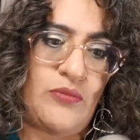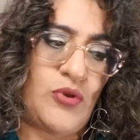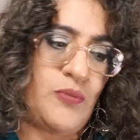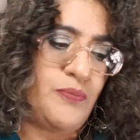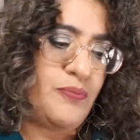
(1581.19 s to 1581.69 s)

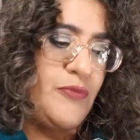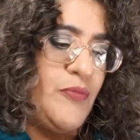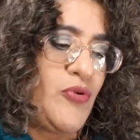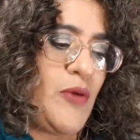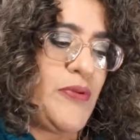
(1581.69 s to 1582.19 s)
Whoop,
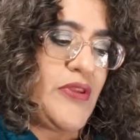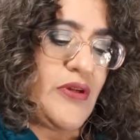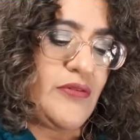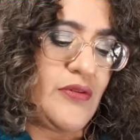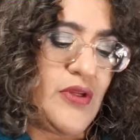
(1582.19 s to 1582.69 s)
stop dropping
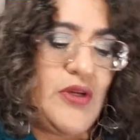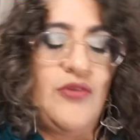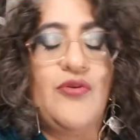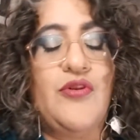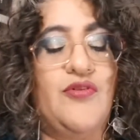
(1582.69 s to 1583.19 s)
things.
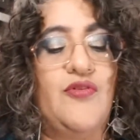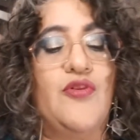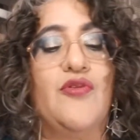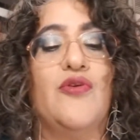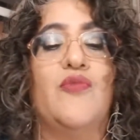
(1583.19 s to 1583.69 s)
So this is the
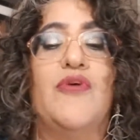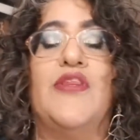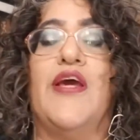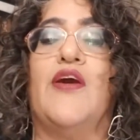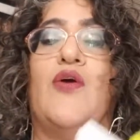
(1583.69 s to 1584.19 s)
third one
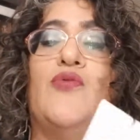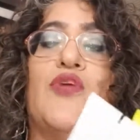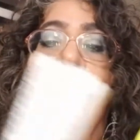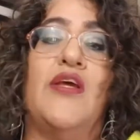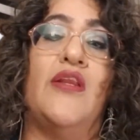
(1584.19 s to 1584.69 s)
that goes
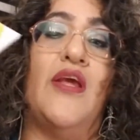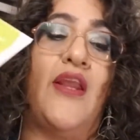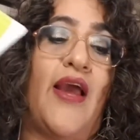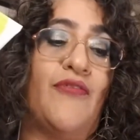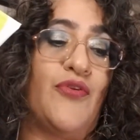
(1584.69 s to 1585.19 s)
in, and
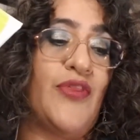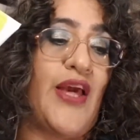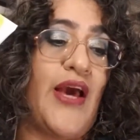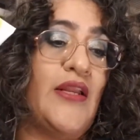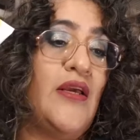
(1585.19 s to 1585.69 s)
after
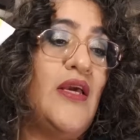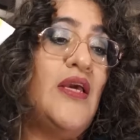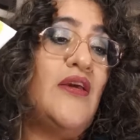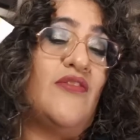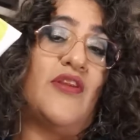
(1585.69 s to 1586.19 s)
that
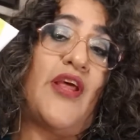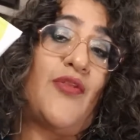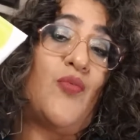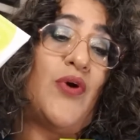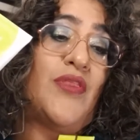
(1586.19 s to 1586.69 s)
is
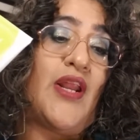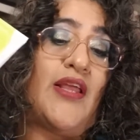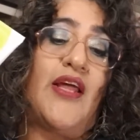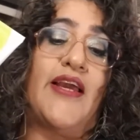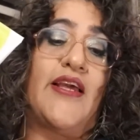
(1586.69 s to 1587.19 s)
another one that I
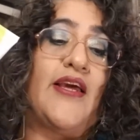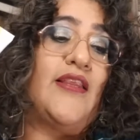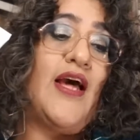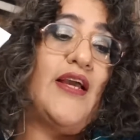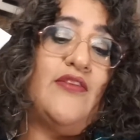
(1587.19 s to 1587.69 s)
like, and I
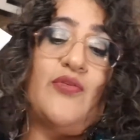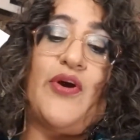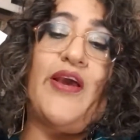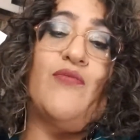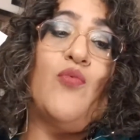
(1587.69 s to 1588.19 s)
lied, so I
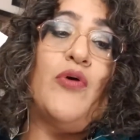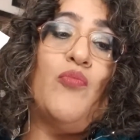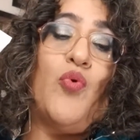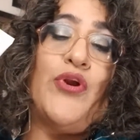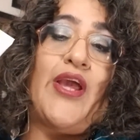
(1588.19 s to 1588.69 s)
have
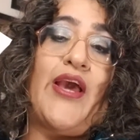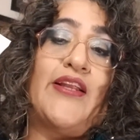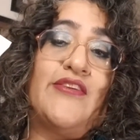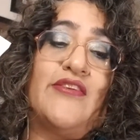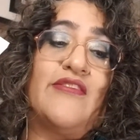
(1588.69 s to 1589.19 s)
one more to
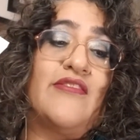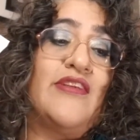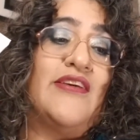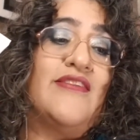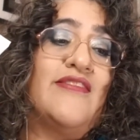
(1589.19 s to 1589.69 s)
add to this
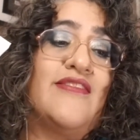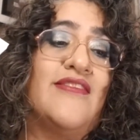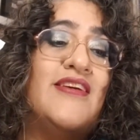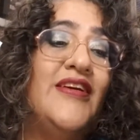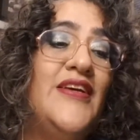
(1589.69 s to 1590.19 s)
list
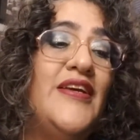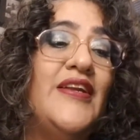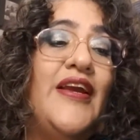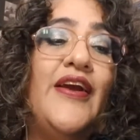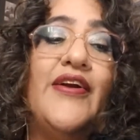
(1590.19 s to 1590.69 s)

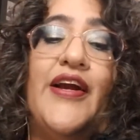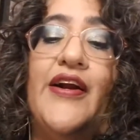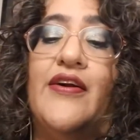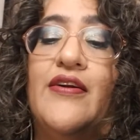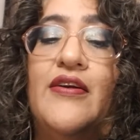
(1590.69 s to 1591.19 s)
in hair
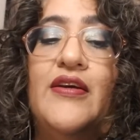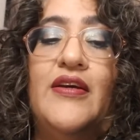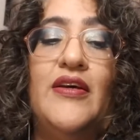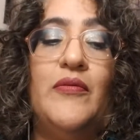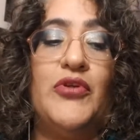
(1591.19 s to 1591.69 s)
care.
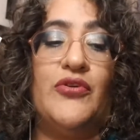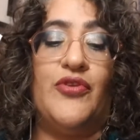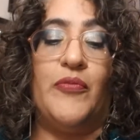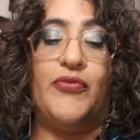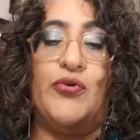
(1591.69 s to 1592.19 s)
I'm sure
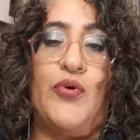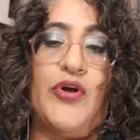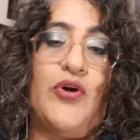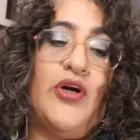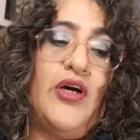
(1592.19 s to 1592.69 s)
some of you are
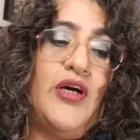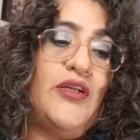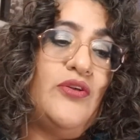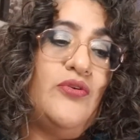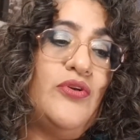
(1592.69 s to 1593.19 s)
going, ah,
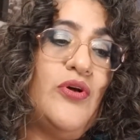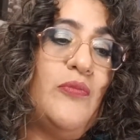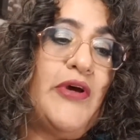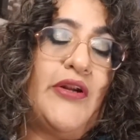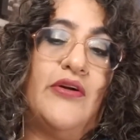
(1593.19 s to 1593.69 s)
you know
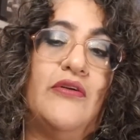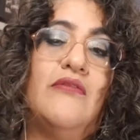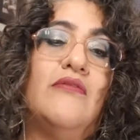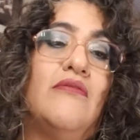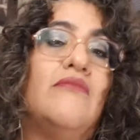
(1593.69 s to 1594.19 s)
better,
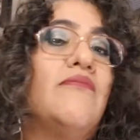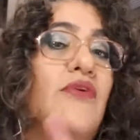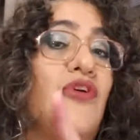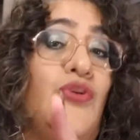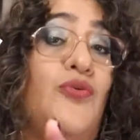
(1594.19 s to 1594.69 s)

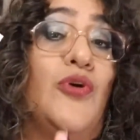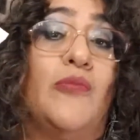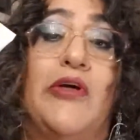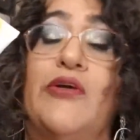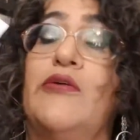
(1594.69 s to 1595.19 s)
because you know
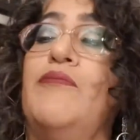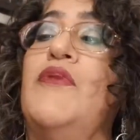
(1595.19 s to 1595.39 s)
better.